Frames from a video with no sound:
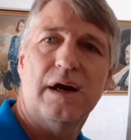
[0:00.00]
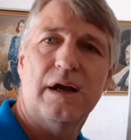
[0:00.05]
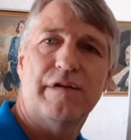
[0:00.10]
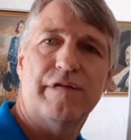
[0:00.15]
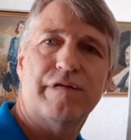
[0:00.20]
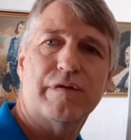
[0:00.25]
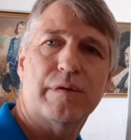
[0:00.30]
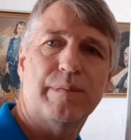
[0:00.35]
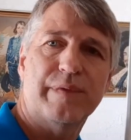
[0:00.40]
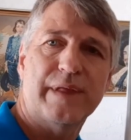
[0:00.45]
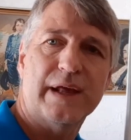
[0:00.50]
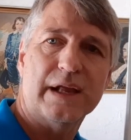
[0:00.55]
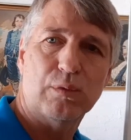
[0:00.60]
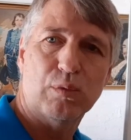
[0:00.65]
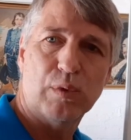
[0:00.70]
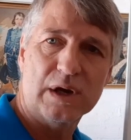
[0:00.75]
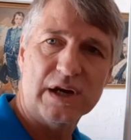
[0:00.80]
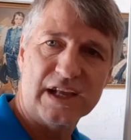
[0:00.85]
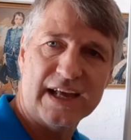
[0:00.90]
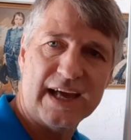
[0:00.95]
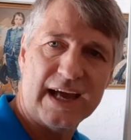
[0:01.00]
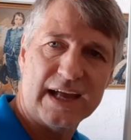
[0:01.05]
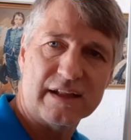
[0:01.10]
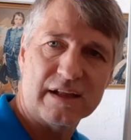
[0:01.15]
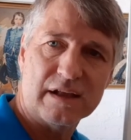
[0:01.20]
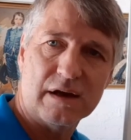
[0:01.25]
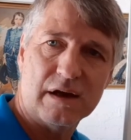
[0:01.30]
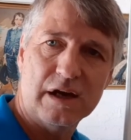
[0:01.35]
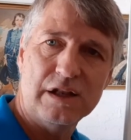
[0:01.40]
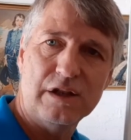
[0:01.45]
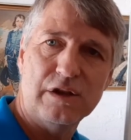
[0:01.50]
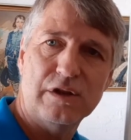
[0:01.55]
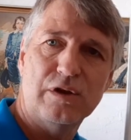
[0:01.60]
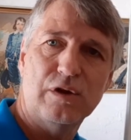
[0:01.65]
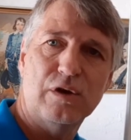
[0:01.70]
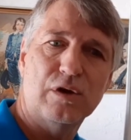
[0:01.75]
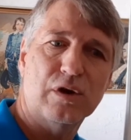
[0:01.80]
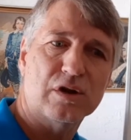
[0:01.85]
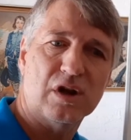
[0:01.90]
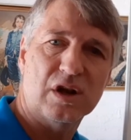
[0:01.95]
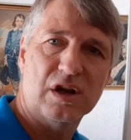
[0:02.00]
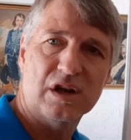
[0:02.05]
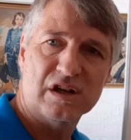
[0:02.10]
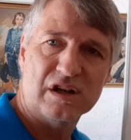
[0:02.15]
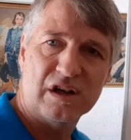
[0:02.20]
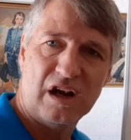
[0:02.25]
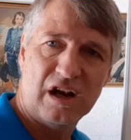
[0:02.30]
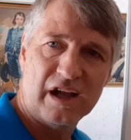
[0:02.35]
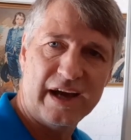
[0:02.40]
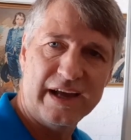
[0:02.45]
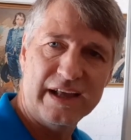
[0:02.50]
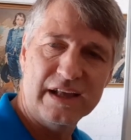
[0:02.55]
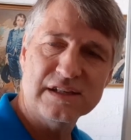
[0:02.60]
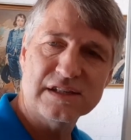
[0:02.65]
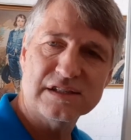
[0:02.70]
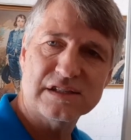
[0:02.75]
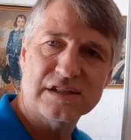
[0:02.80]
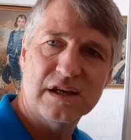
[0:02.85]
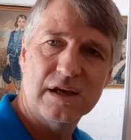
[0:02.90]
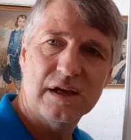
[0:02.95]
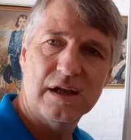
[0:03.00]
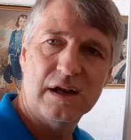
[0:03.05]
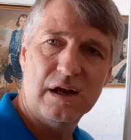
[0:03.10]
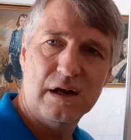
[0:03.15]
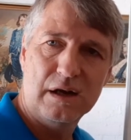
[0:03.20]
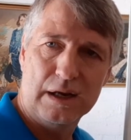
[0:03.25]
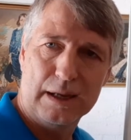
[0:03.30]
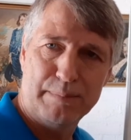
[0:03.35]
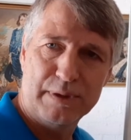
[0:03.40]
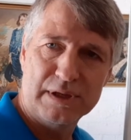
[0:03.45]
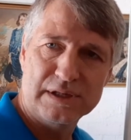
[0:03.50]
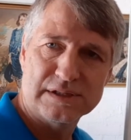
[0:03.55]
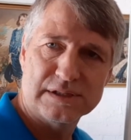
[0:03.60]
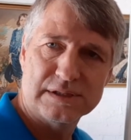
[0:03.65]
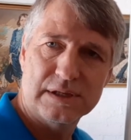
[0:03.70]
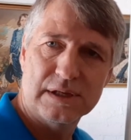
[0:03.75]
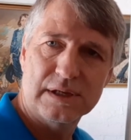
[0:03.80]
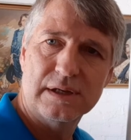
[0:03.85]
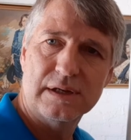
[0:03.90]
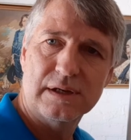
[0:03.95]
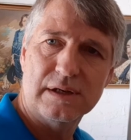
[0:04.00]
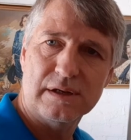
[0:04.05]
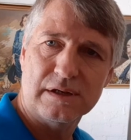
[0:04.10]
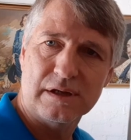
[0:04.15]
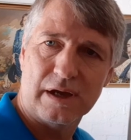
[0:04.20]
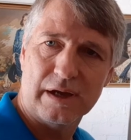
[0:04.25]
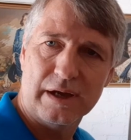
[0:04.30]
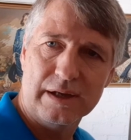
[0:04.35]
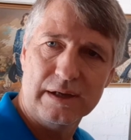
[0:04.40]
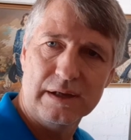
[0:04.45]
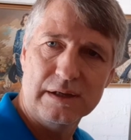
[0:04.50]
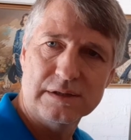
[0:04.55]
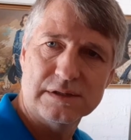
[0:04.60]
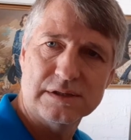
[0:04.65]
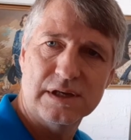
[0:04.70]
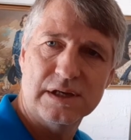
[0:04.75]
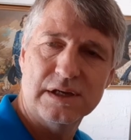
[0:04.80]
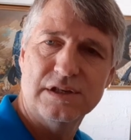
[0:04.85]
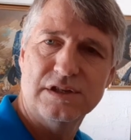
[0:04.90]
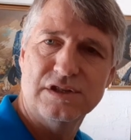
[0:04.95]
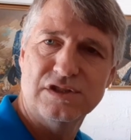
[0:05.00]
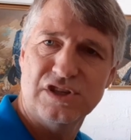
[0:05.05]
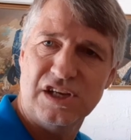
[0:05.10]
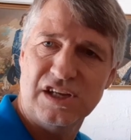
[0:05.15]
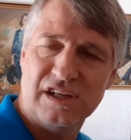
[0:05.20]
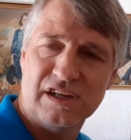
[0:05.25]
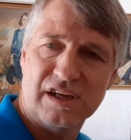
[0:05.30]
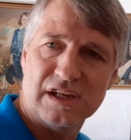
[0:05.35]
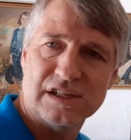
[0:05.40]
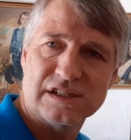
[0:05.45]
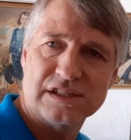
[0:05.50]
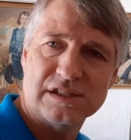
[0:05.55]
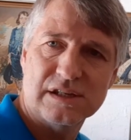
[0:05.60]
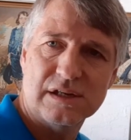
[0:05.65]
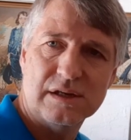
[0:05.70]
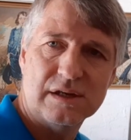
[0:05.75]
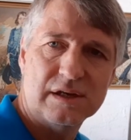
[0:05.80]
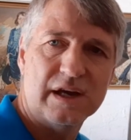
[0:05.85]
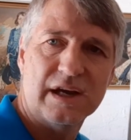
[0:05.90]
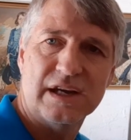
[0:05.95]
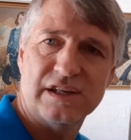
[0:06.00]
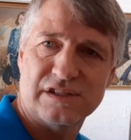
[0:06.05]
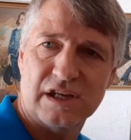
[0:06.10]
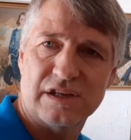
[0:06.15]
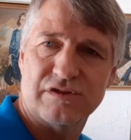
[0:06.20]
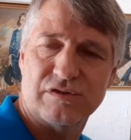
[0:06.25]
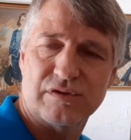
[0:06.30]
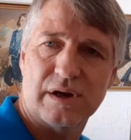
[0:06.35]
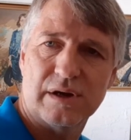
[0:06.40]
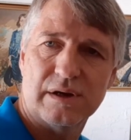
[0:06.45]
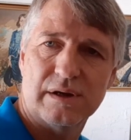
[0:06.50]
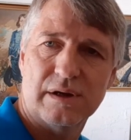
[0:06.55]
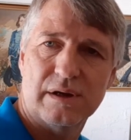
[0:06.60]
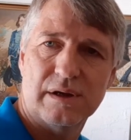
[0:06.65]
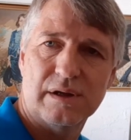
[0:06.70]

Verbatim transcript: and from that one cat kind, you got lions, leopards, tigers, cheetahs, etc.